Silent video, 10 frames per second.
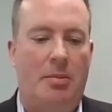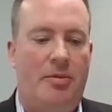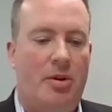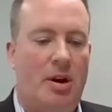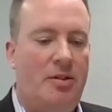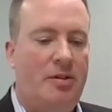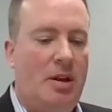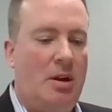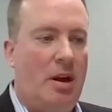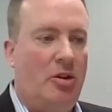for us
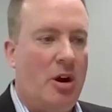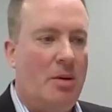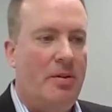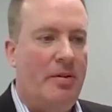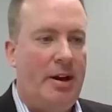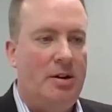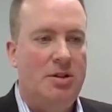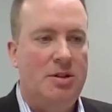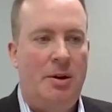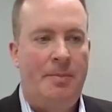EHR
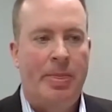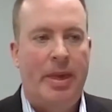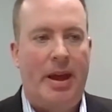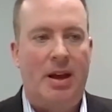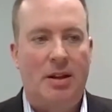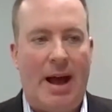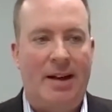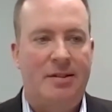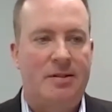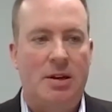providers. And
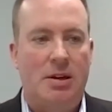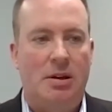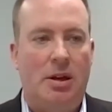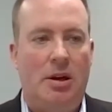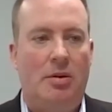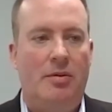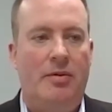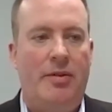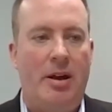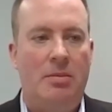lastly,
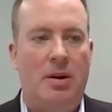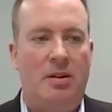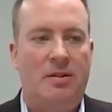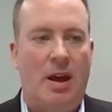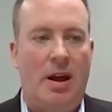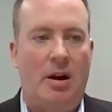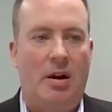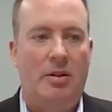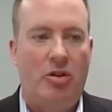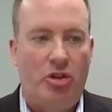value-based care
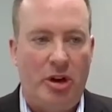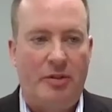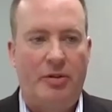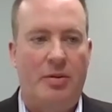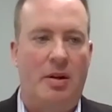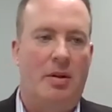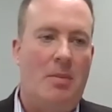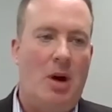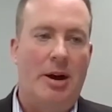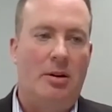and the shift in the
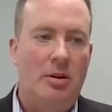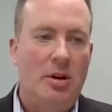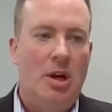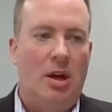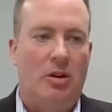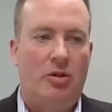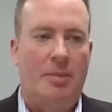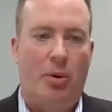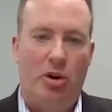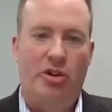model is really
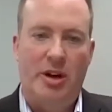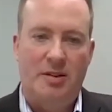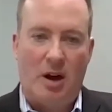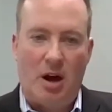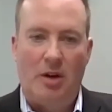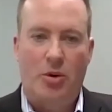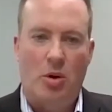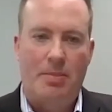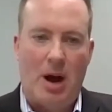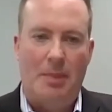pushing us all
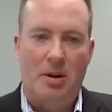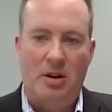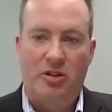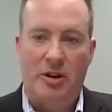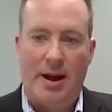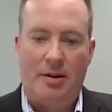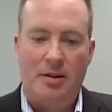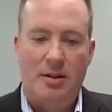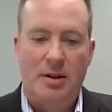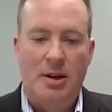toward population health.
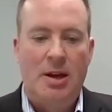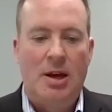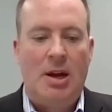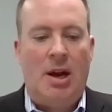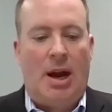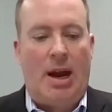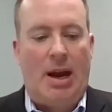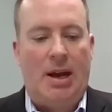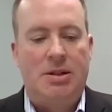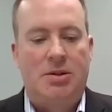
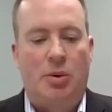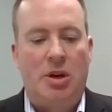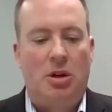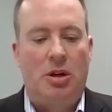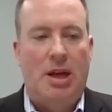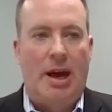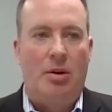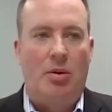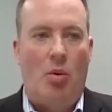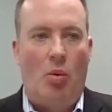And when you look at
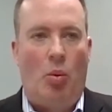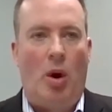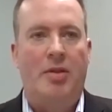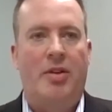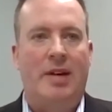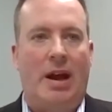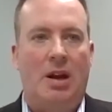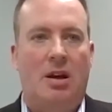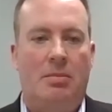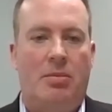what the data
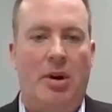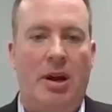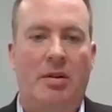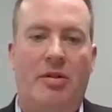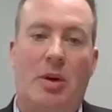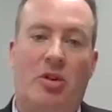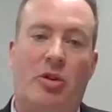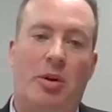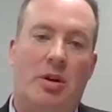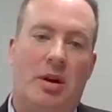can bring, especially
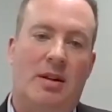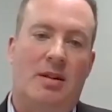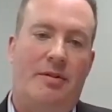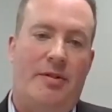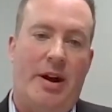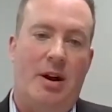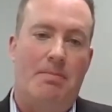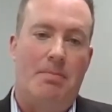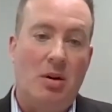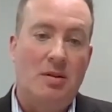when you're looking at the FHIR
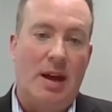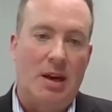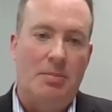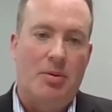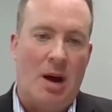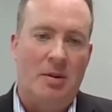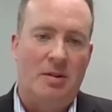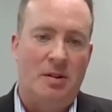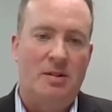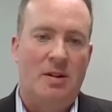bulk data
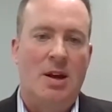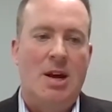promises,